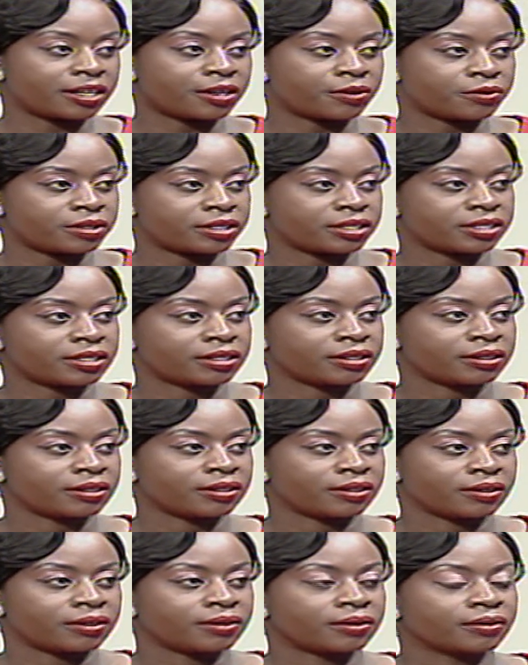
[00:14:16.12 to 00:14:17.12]
counties? Yes,
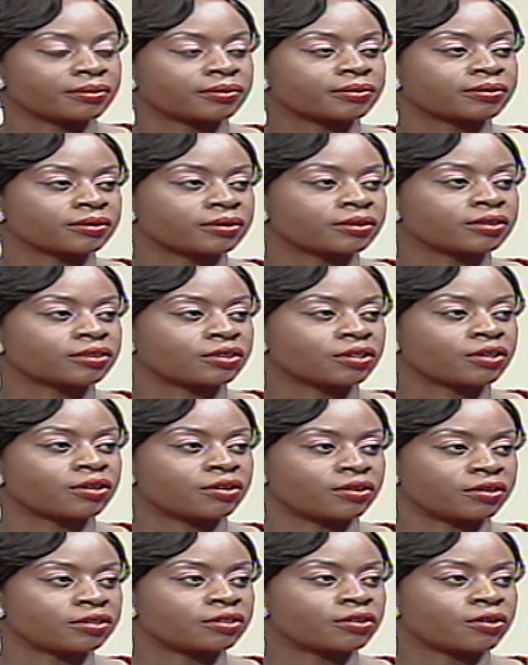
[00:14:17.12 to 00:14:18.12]
in all the forty-seven
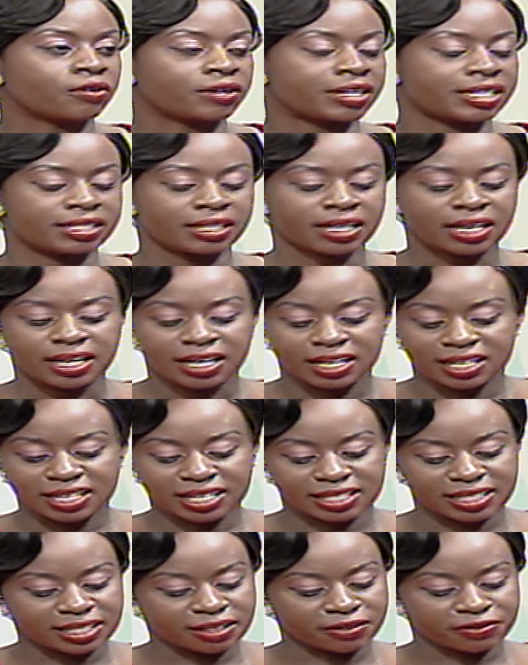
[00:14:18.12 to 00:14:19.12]
counties. All right. Yes.
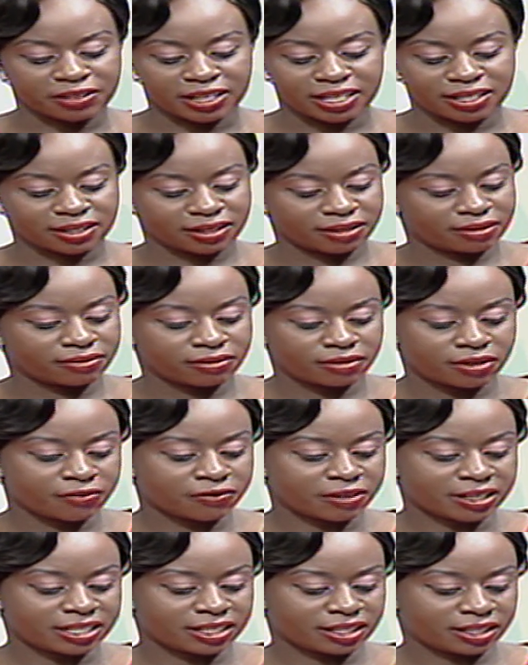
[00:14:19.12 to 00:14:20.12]
Does it affect the
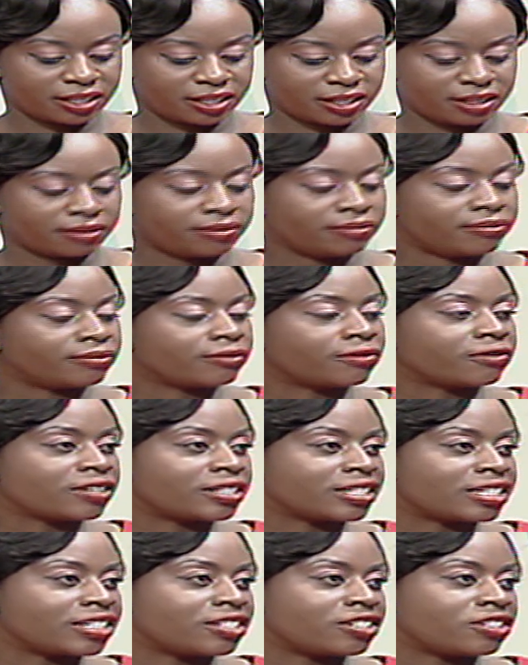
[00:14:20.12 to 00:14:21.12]
fertility?
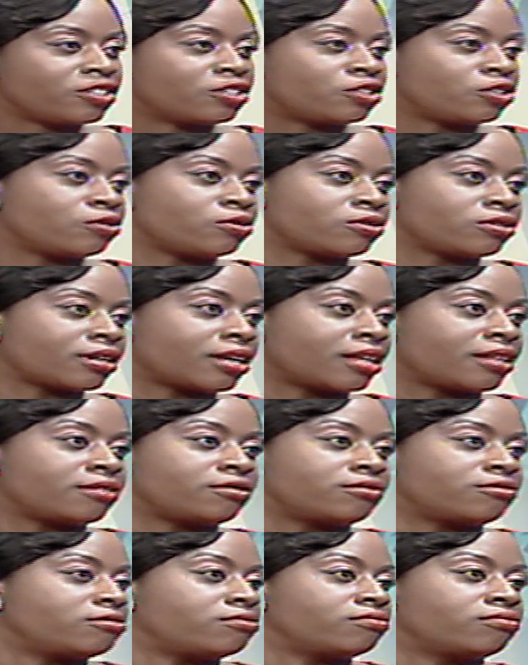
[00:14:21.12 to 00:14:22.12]
Fertility issues?
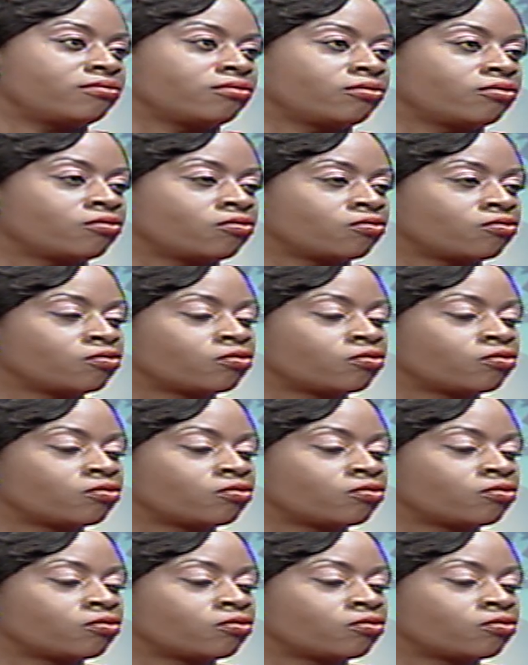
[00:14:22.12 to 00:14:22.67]
So like I